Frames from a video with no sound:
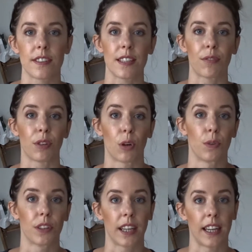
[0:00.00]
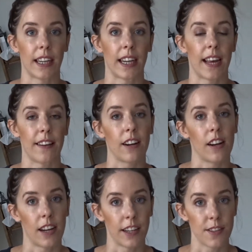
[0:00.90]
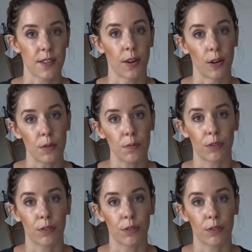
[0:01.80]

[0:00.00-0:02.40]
if you're working at a client's home.